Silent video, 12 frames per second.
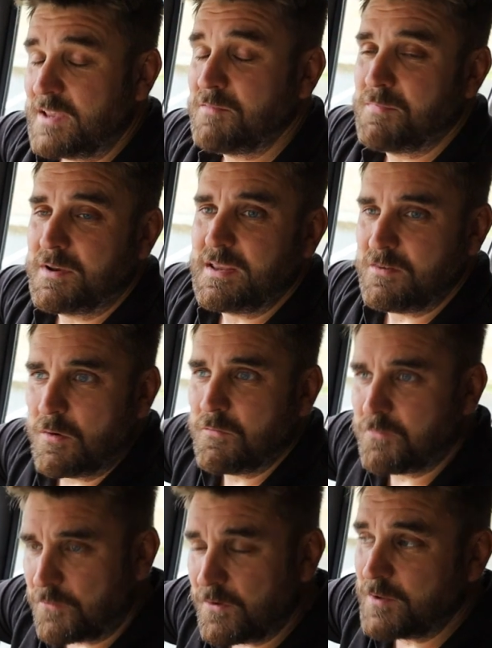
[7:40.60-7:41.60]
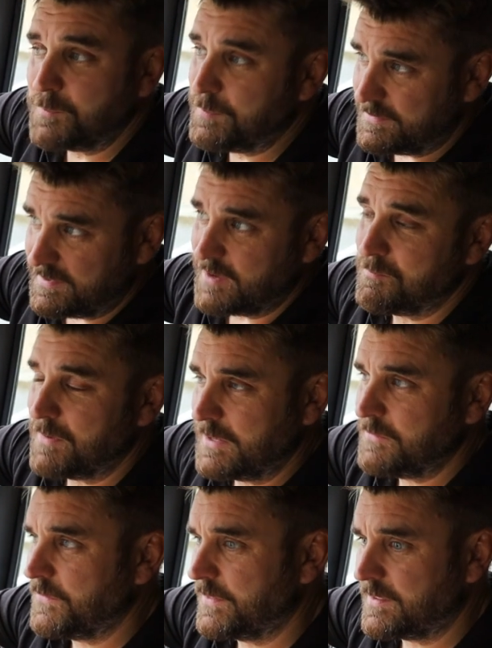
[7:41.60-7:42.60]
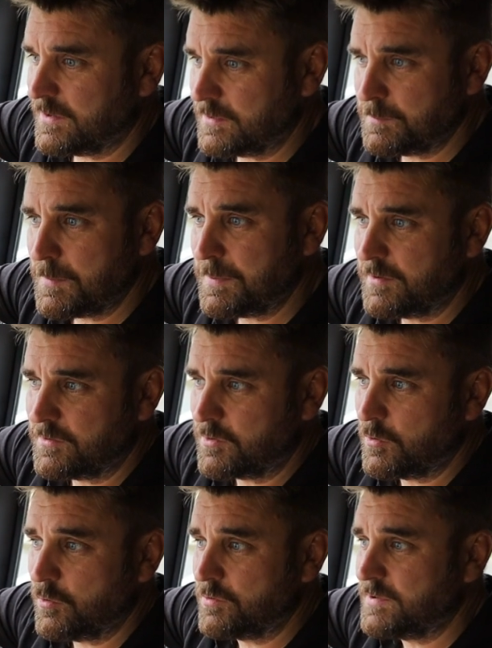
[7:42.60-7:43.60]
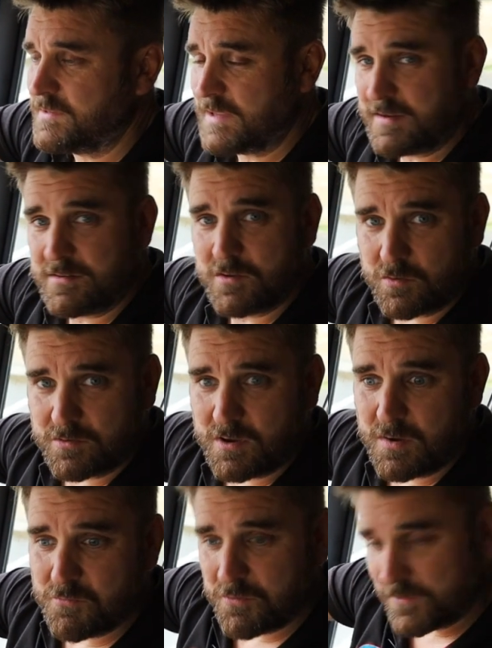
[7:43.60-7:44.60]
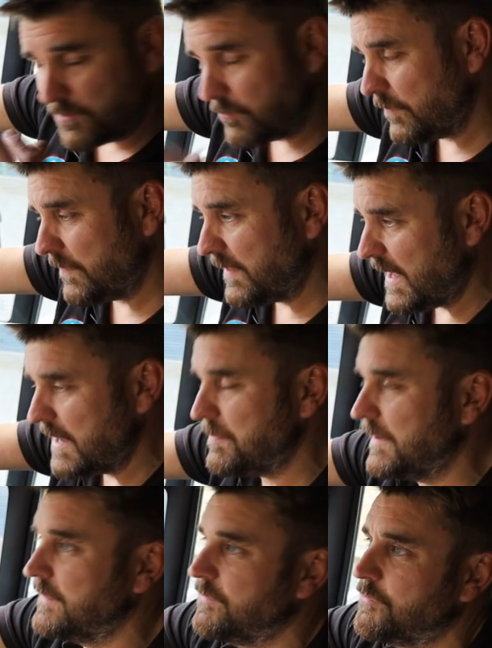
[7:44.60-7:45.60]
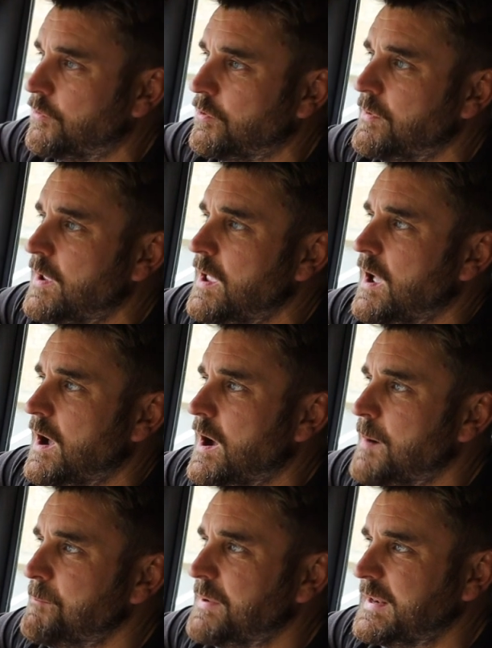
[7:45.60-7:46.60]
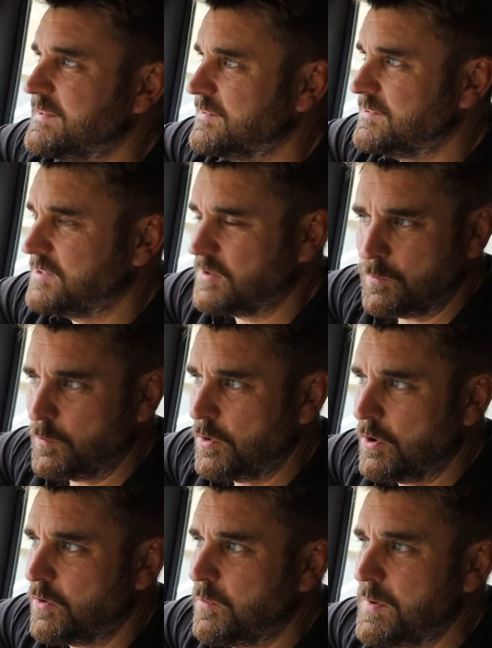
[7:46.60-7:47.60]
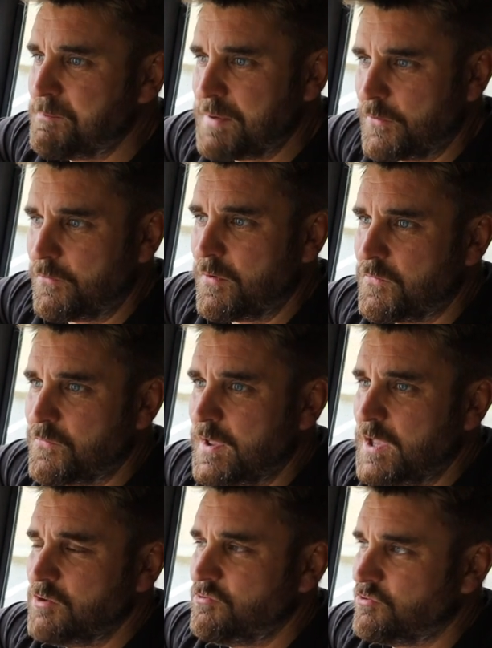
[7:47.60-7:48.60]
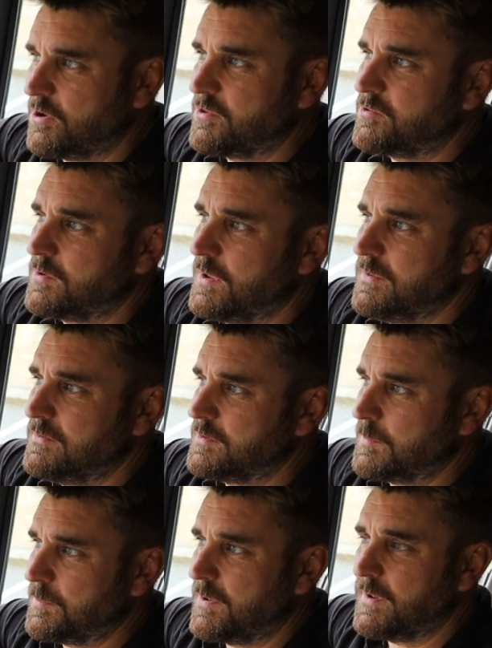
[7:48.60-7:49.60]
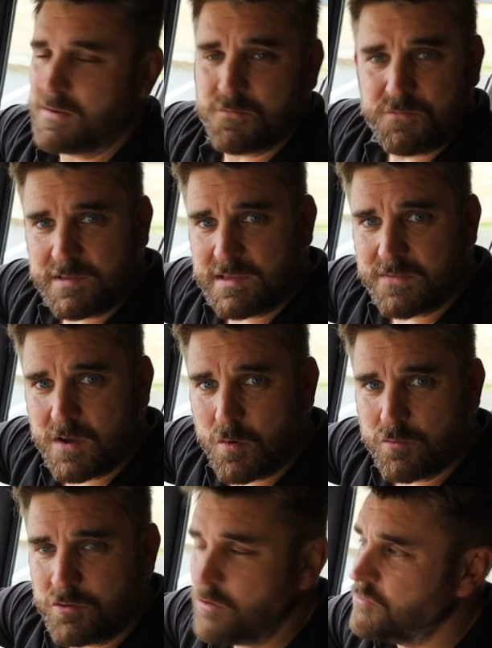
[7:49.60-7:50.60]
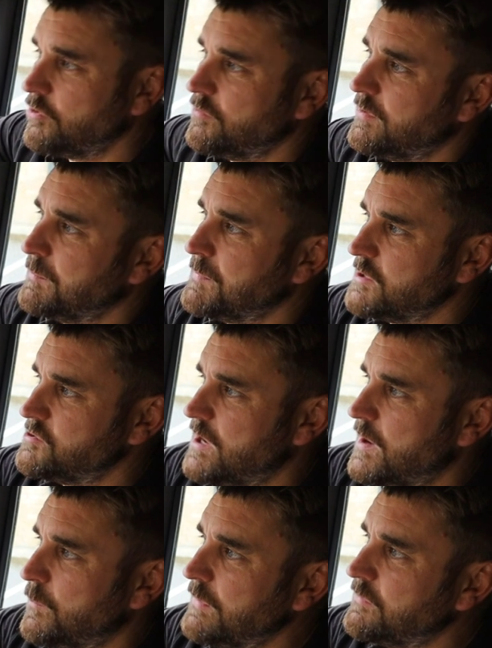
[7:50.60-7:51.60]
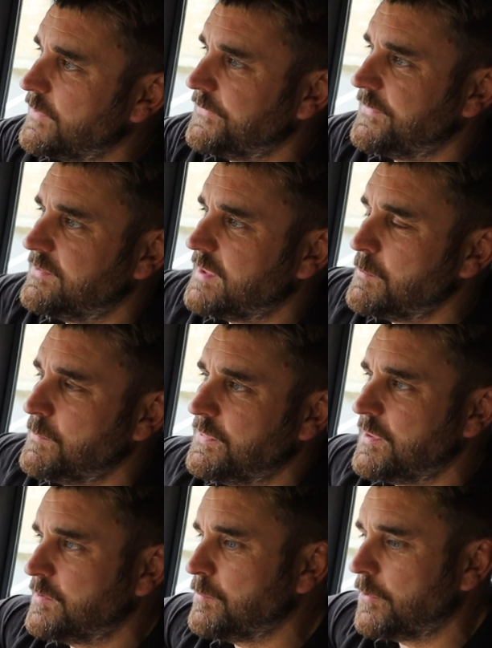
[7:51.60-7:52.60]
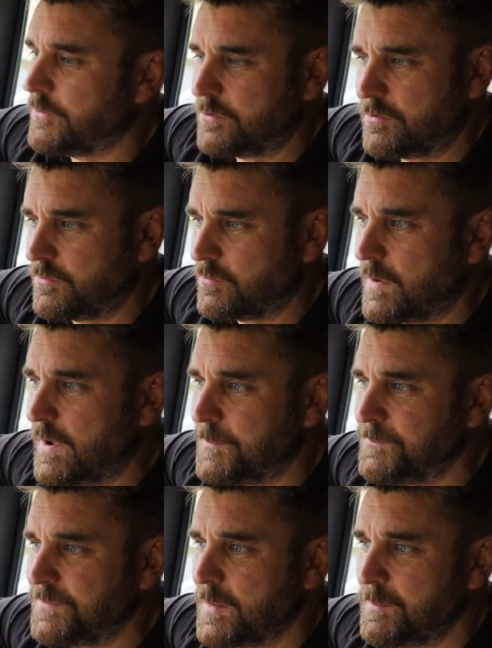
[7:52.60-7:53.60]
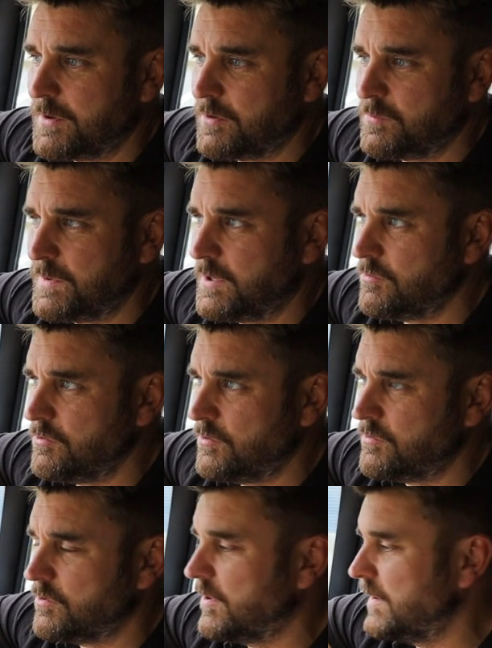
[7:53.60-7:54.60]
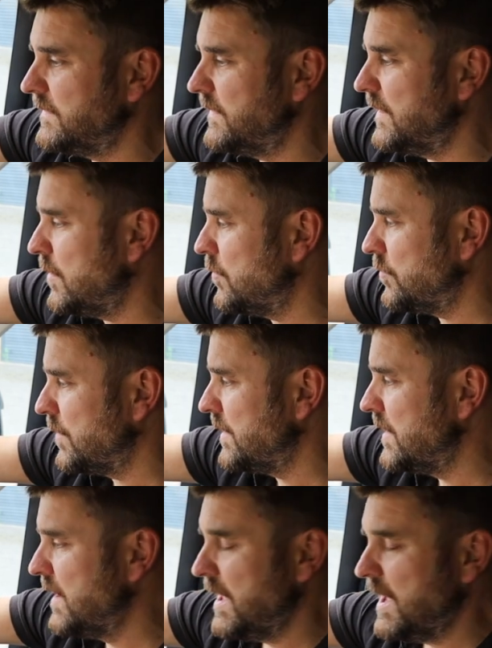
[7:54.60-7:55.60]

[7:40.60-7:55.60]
money for the customer, because of course it takes a long time for us to route the cabling through, but it just doesn't work. We're better off just supplying and fitting the whole new shooting match, and we've done the same with this monitor as well because we couldn't utilize the old one.